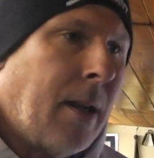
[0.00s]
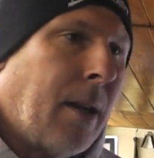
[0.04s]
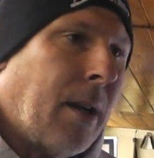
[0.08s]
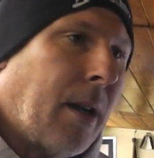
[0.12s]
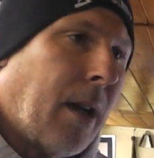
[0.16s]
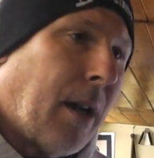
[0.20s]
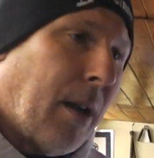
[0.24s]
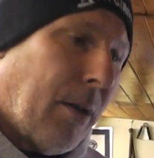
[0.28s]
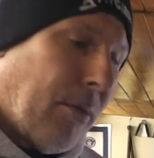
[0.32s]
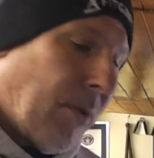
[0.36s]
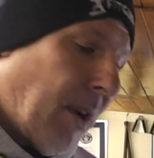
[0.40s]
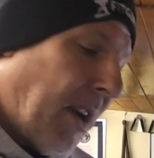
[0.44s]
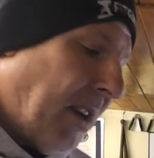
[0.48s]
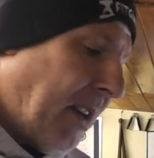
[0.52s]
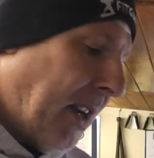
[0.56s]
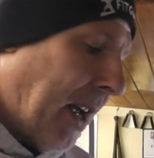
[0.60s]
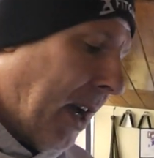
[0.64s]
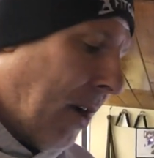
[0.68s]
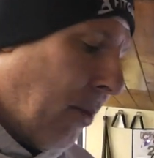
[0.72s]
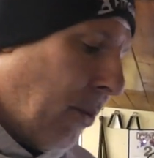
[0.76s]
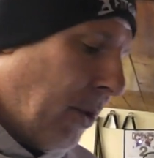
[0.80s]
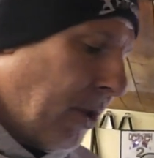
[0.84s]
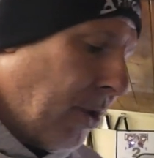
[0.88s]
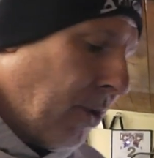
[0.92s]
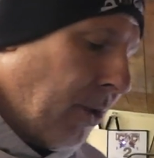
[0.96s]
Right
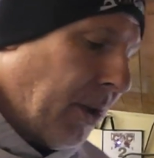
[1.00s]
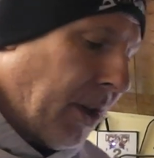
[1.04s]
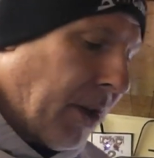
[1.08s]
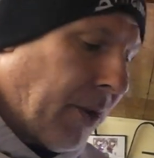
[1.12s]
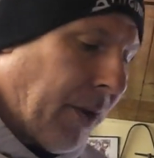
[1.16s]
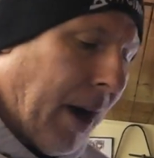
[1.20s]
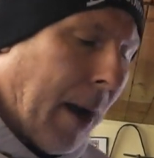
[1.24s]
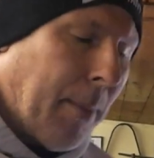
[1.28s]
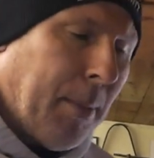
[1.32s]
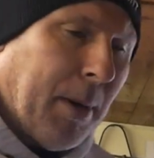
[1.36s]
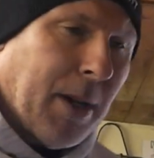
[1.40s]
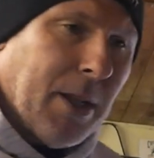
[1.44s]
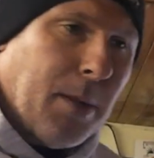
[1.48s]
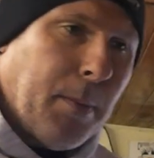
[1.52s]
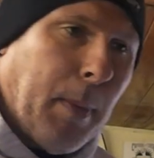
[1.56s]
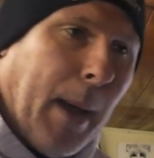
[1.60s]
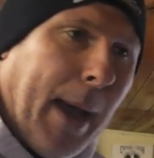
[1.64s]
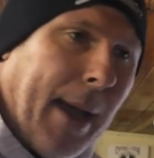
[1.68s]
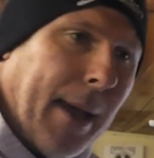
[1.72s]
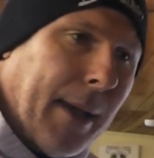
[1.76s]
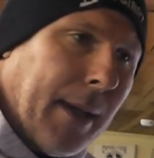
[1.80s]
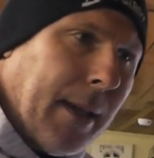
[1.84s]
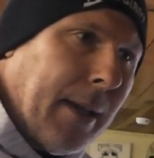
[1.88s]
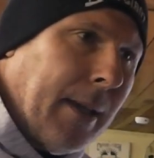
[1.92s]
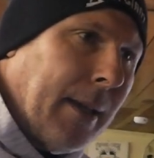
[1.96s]
now we're doing a grapplers
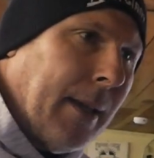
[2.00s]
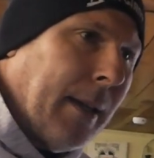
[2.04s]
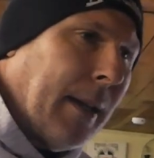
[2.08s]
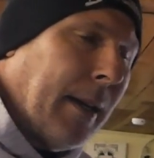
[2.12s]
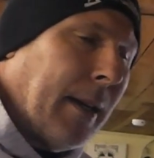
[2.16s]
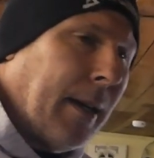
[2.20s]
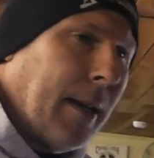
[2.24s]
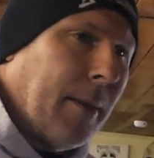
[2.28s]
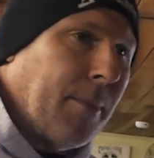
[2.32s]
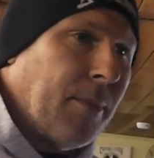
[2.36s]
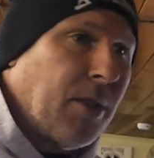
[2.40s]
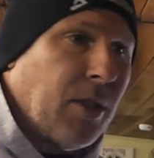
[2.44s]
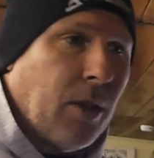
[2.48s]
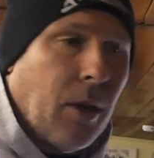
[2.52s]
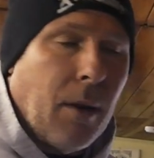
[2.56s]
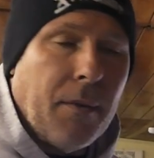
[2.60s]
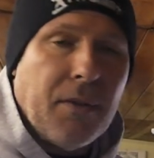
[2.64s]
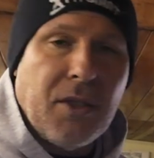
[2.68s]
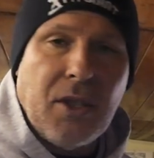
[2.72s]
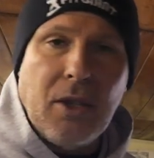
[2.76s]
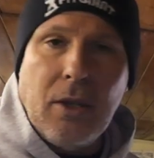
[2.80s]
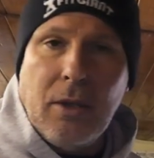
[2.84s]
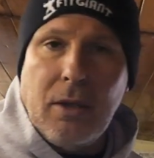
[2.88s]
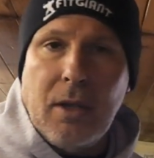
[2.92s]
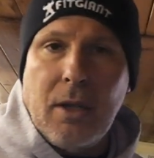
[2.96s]
pack, so
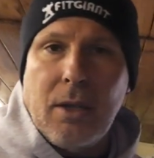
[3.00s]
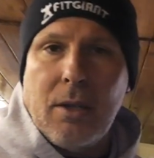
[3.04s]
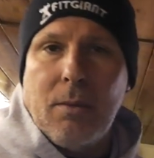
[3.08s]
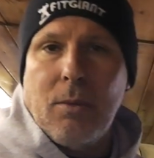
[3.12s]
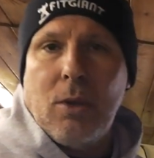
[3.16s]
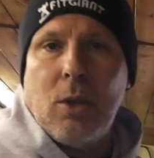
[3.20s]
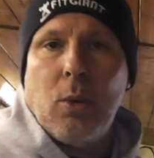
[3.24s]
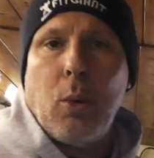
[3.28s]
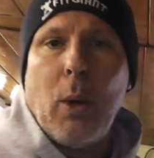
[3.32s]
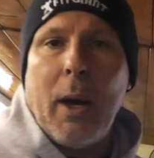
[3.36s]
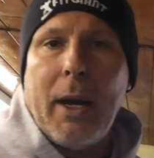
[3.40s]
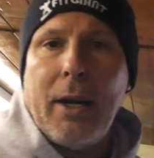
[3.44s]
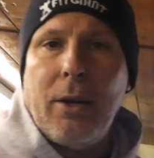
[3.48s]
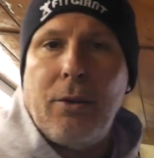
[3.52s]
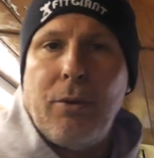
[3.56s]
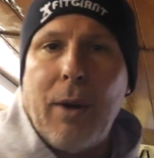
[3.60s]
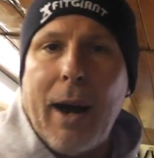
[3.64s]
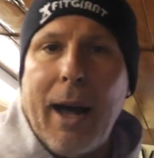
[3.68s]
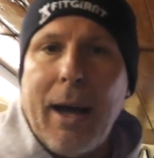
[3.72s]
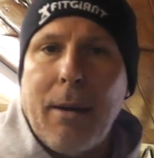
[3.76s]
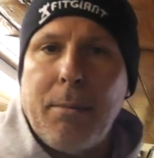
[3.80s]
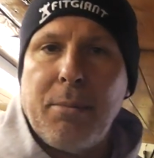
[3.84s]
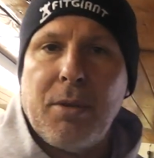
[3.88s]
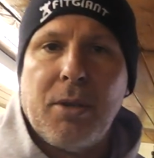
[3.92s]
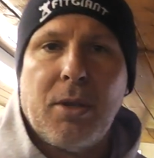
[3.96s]
obviously you need some suede
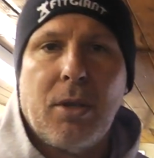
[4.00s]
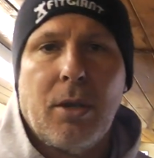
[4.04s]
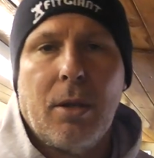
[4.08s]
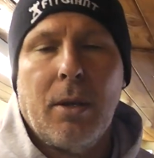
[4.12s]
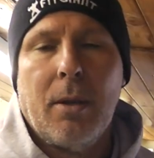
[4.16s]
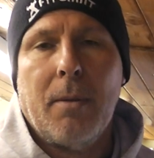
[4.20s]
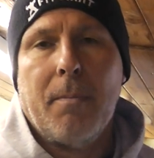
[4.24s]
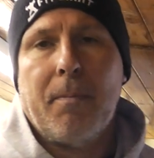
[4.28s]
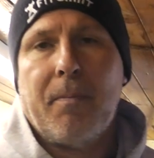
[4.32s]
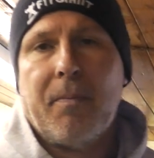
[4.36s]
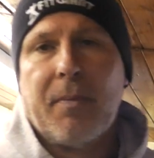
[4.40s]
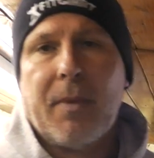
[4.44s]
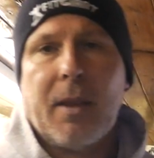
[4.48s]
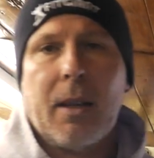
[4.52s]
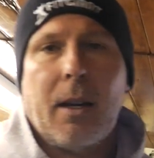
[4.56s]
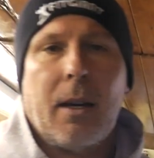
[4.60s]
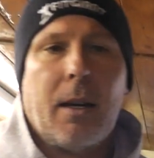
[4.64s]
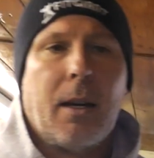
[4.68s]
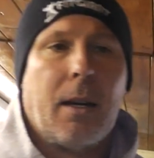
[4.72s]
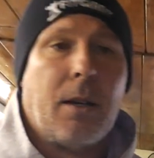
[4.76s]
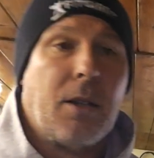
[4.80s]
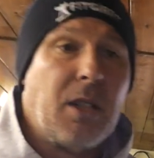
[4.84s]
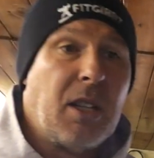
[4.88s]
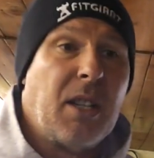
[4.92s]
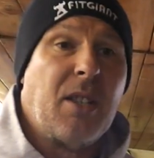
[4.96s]
wraps.
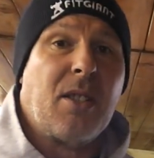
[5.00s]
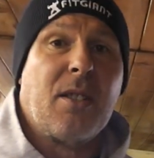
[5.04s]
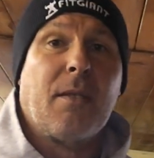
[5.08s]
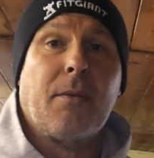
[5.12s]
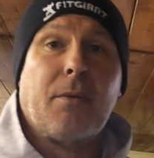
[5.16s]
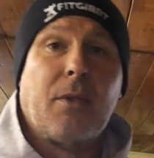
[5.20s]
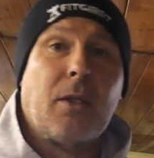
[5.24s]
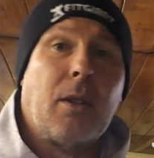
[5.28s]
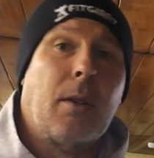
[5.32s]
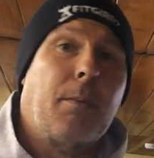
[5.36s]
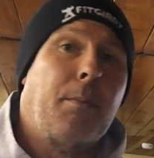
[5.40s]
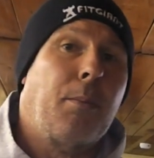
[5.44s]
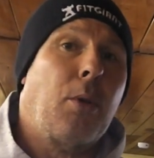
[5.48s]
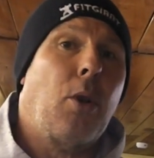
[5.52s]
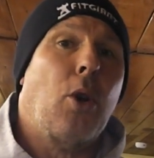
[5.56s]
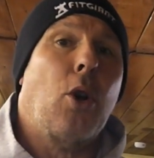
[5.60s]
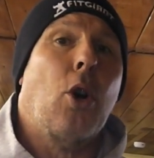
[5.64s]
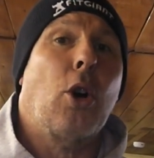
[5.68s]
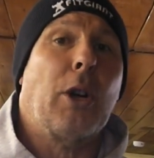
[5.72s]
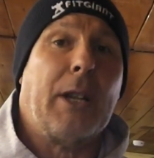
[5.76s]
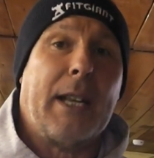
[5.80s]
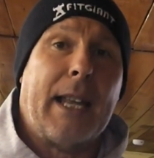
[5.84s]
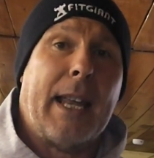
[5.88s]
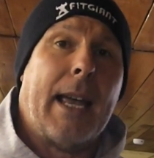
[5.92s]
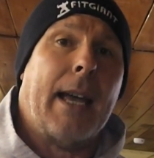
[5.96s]
You need something to put
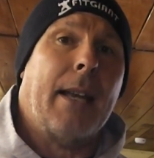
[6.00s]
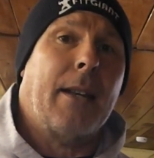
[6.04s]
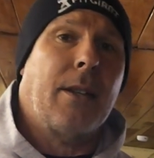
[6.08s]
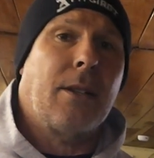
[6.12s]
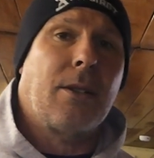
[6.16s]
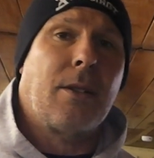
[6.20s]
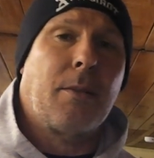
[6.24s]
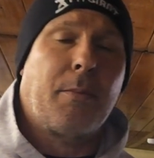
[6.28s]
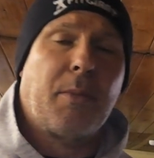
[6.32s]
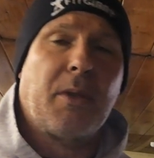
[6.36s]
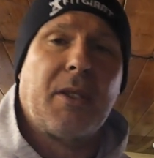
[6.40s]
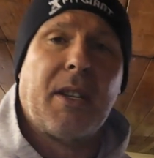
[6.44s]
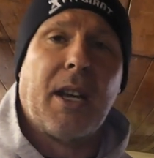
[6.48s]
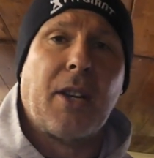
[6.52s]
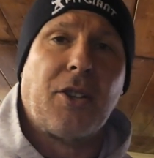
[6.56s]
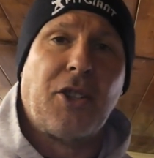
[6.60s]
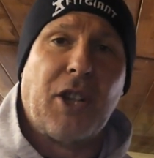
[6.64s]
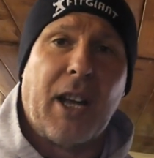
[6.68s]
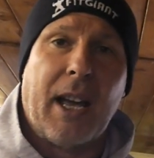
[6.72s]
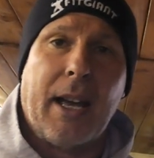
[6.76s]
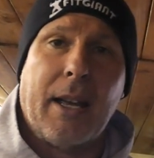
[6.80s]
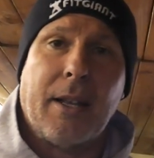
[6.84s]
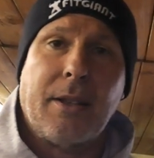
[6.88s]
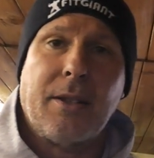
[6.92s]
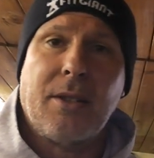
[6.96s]
on the end to protect
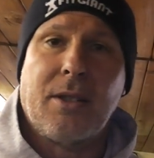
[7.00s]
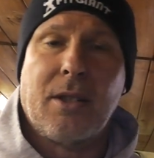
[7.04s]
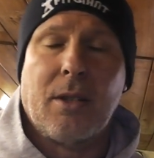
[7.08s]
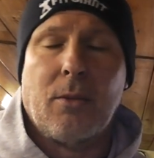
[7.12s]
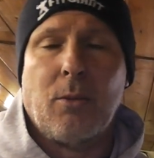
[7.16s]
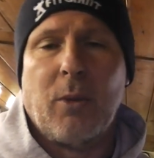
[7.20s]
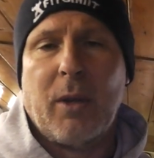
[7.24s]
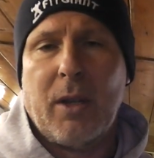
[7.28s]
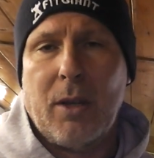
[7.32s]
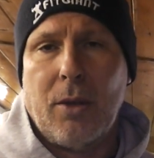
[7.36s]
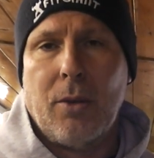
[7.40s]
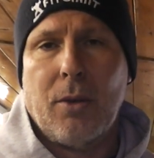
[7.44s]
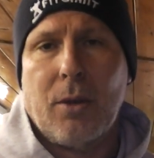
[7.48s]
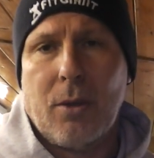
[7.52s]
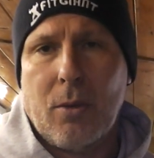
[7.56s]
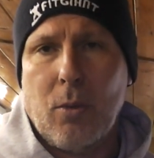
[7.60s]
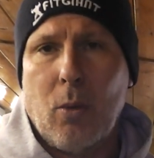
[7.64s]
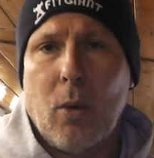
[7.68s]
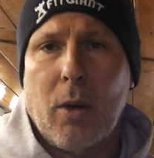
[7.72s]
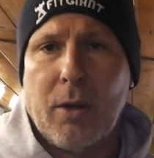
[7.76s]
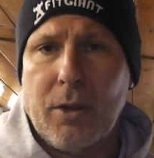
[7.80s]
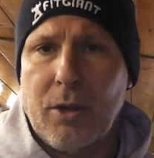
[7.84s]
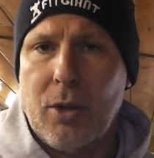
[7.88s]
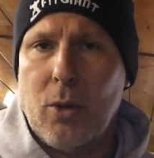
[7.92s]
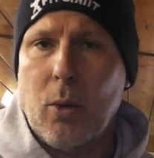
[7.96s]
your hands, and we use
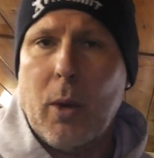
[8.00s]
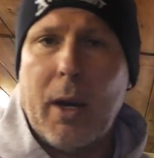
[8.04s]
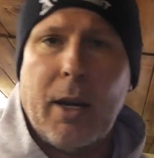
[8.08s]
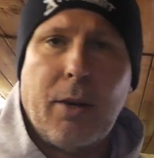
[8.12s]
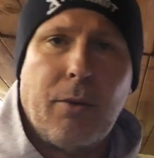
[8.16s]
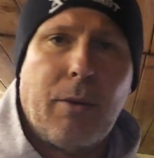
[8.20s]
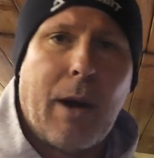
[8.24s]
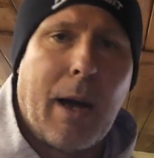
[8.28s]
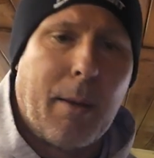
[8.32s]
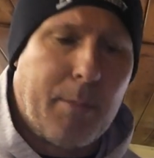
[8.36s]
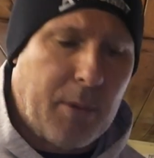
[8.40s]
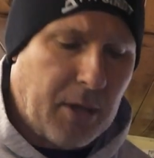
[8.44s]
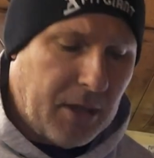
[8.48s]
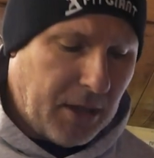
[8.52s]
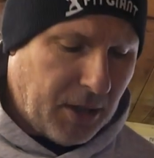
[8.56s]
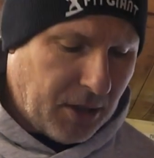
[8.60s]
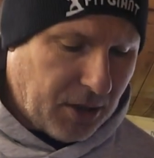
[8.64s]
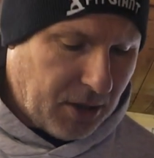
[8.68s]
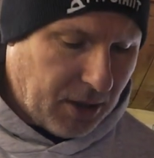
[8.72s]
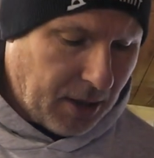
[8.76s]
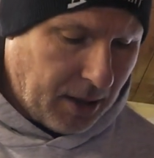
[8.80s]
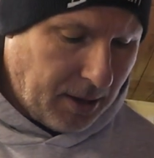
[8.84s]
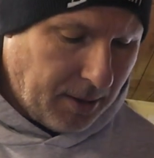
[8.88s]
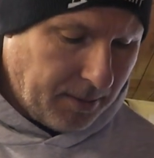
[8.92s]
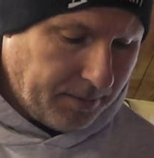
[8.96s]
one suede wrap on each
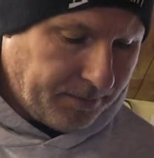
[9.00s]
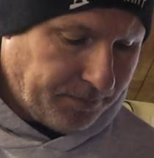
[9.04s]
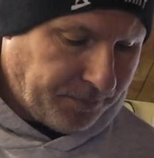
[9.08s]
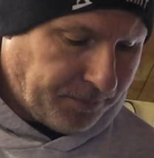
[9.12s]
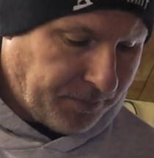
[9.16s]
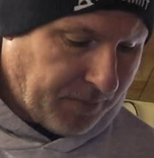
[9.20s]
side.